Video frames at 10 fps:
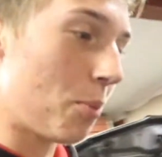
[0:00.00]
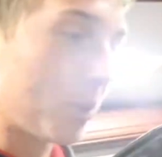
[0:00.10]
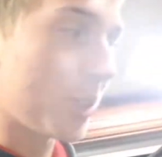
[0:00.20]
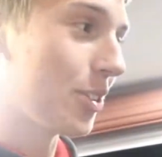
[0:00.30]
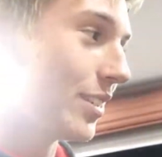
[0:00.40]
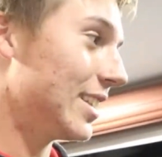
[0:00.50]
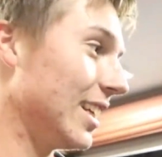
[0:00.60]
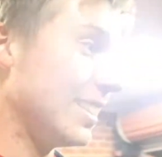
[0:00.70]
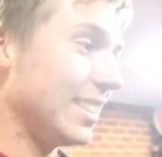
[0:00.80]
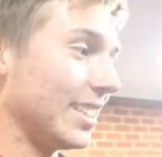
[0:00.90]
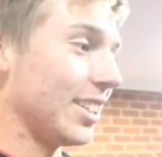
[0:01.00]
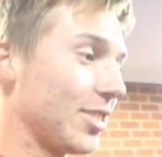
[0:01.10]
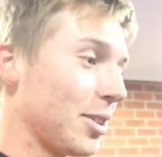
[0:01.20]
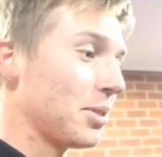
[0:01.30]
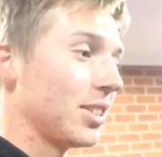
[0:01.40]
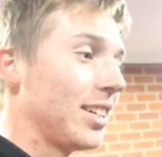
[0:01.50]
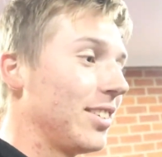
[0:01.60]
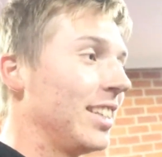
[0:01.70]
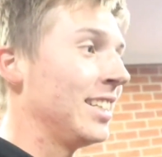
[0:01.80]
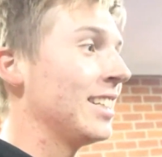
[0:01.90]
put all of his links in the description and
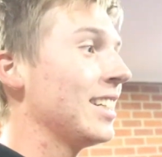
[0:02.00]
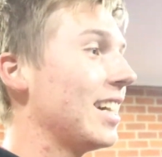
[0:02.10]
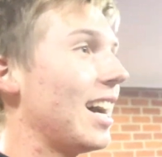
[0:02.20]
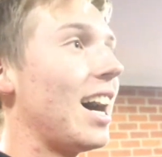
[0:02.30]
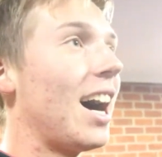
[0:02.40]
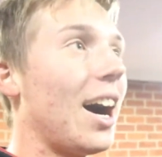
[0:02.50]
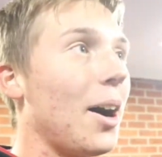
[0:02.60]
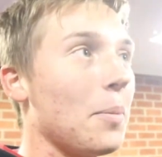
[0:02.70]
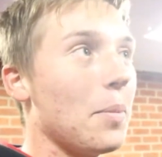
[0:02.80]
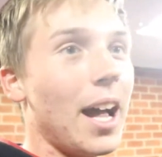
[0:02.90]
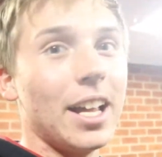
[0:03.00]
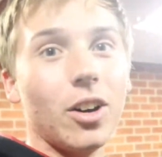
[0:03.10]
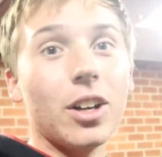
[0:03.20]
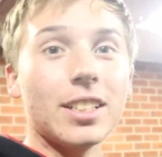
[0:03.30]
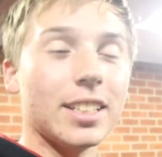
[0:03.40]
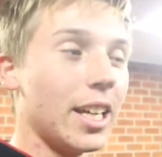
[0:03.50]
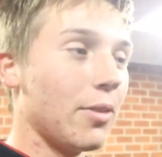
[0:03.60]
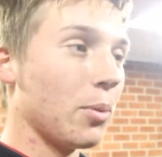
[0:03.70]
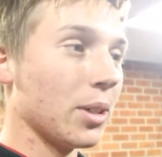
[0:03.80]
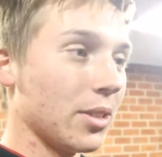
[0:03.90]
everything. Um, and honestly,
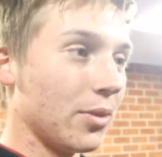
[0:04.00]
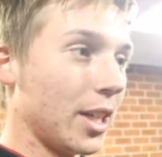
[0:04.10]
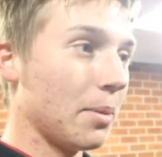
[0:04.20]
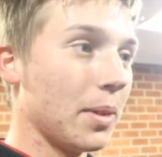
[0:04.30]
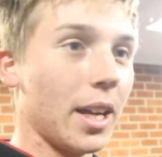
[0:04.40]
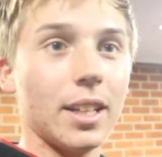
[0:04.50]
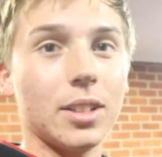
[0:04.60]
if it wasn't for him, none of